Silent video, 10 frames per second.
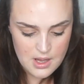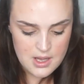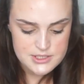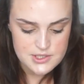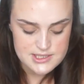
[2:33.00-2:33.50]

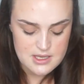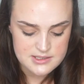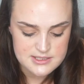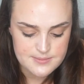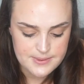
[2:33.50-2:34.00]
So it
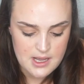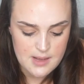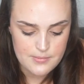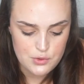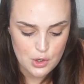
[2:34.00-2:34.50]
started to
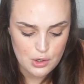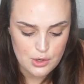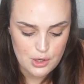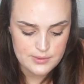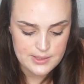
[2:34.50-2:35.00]
become not
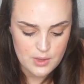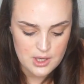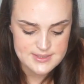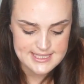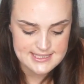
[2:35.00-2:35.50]
only what I
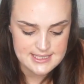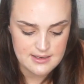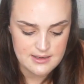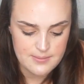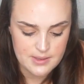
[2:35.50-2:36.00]
was
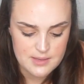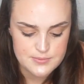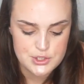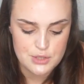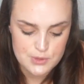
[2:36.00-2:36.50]
eating, it
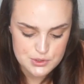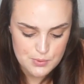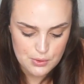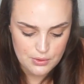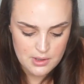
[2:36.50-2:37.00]
becomes so much
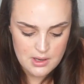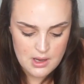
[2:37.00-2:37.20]
more.